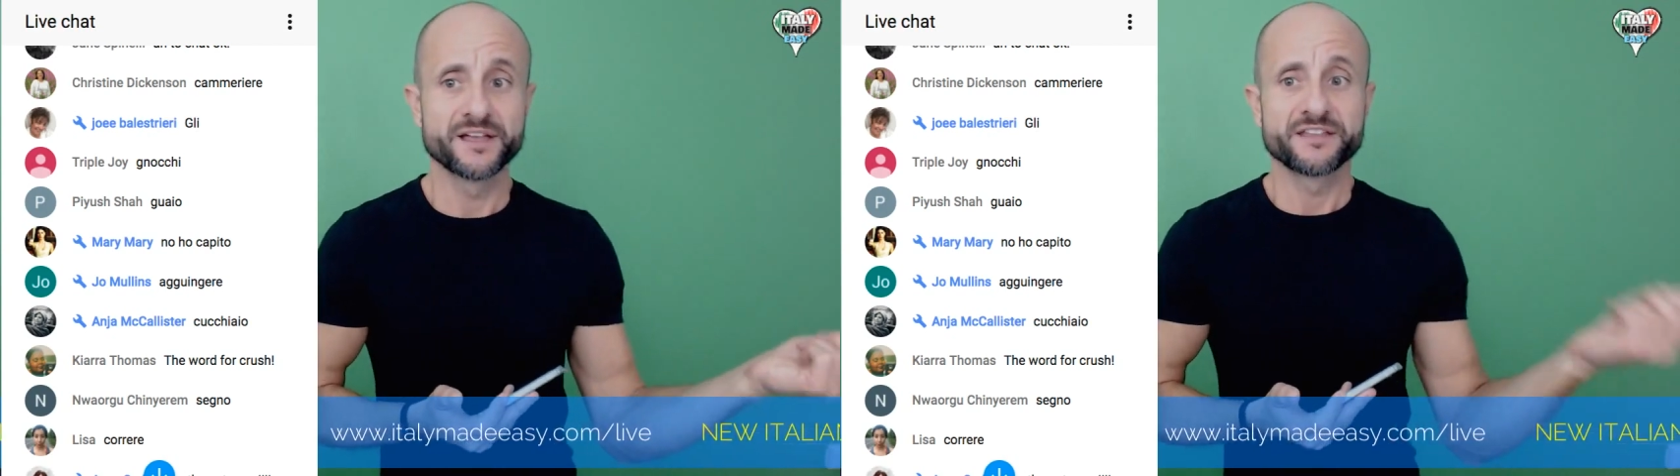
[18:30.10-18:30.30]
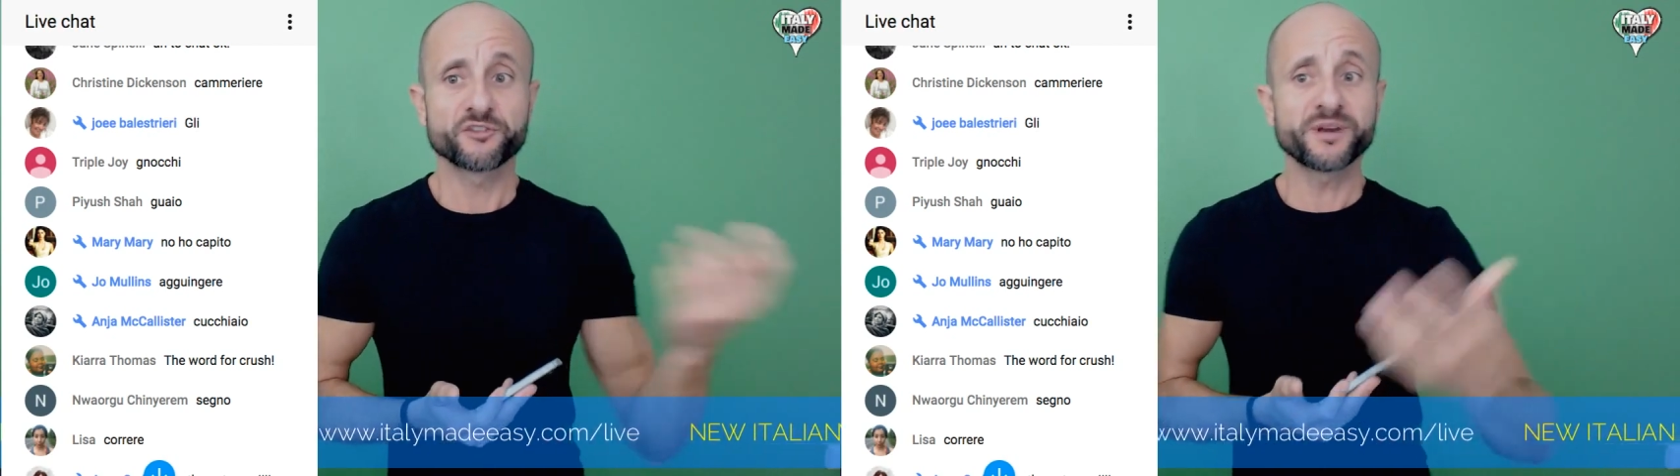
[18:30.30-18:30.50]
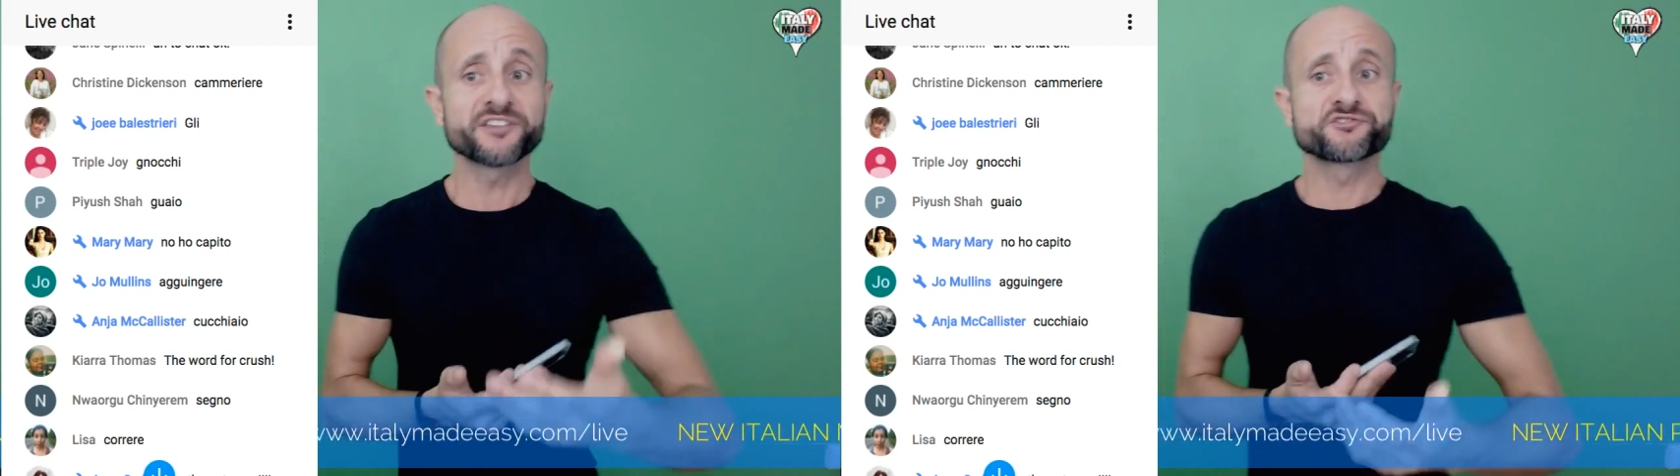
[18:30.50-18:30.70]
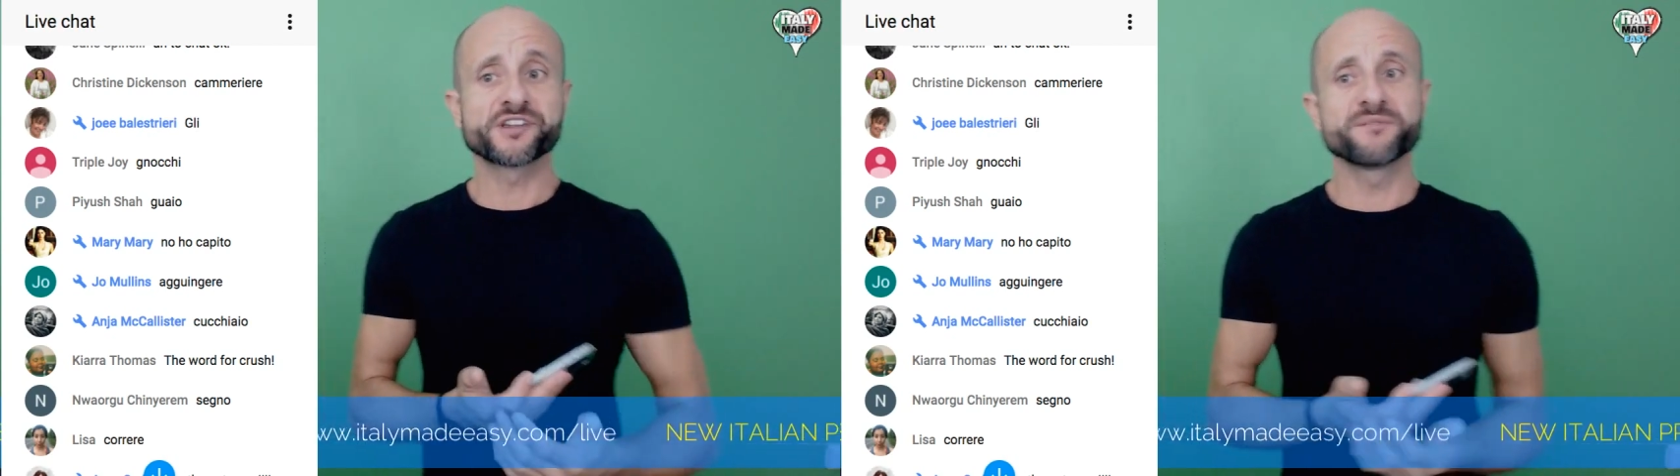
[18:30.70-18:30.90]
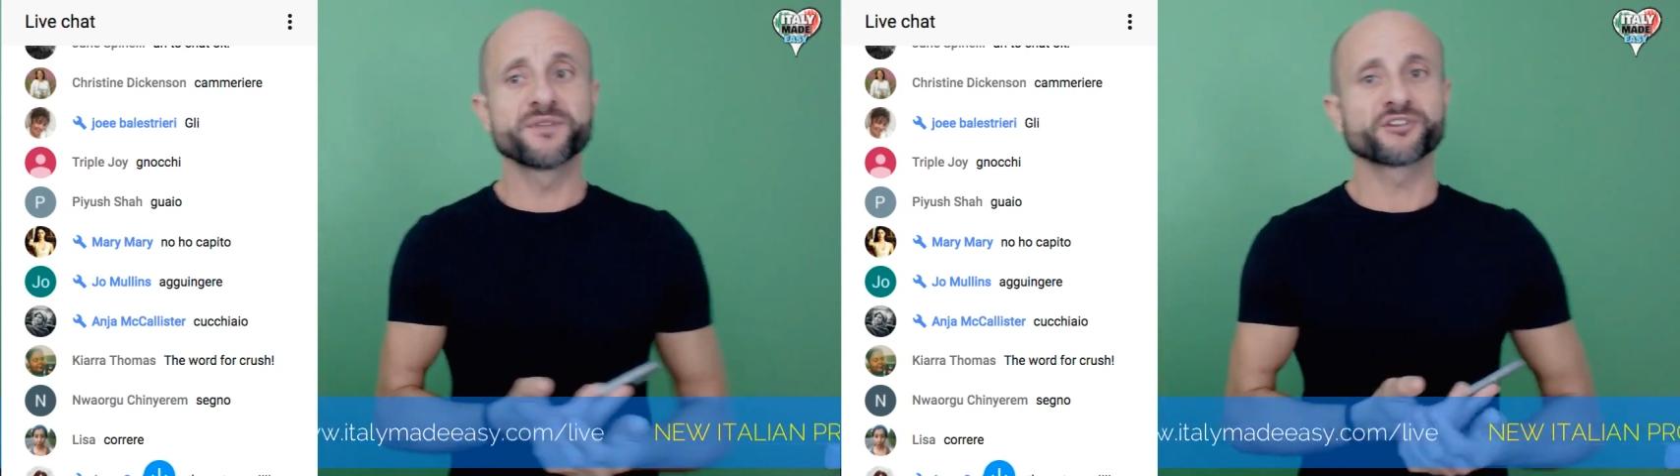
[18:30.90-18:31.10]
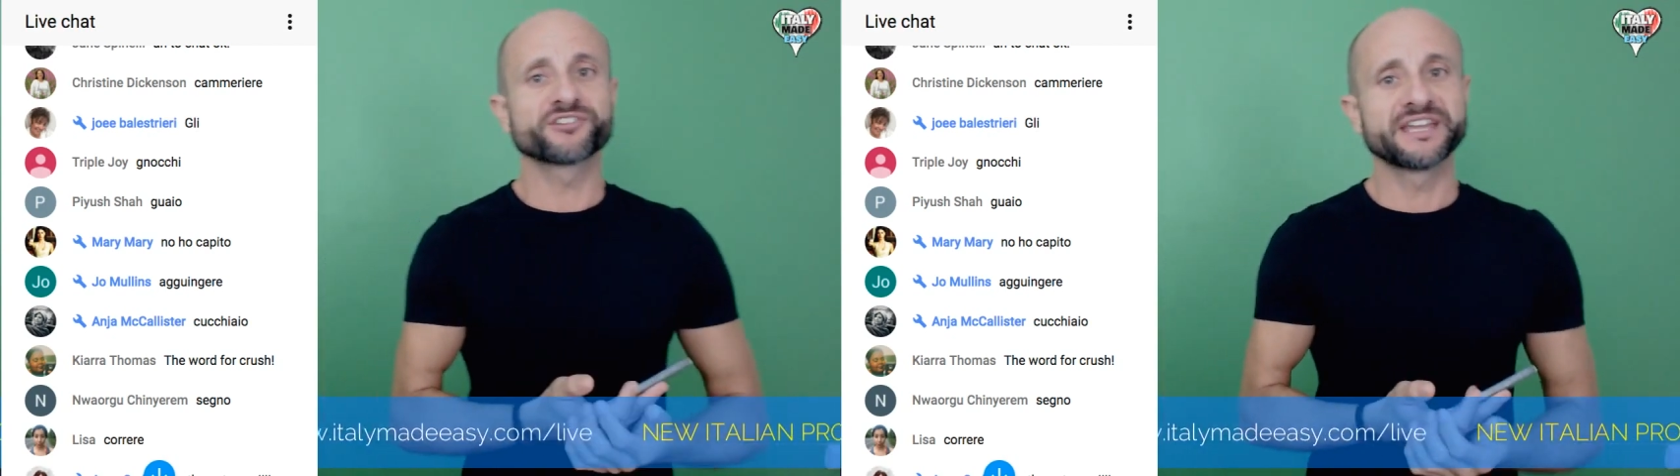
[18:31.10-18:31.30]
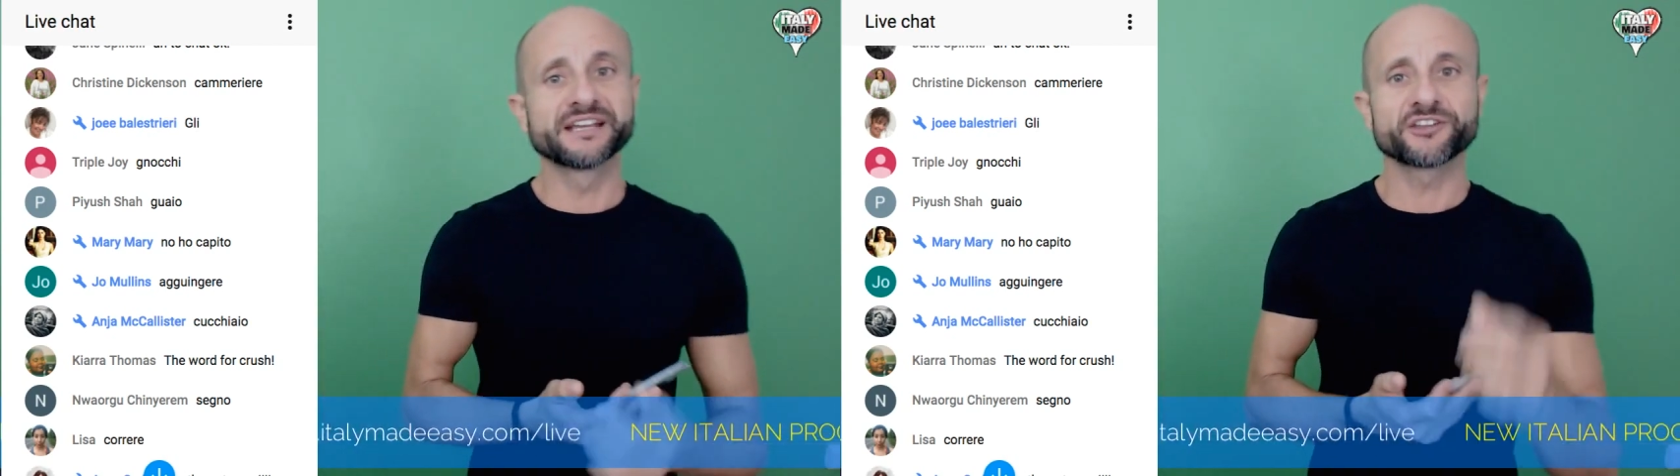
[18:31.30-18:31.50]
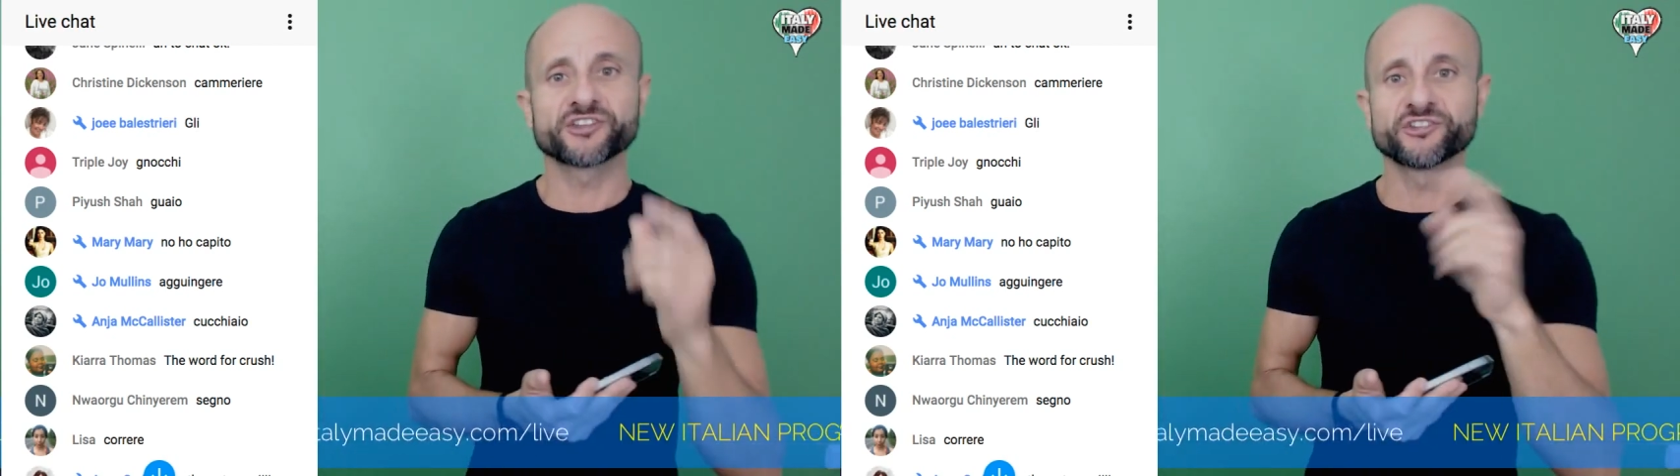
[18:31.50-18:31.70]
This one is tricky because in English,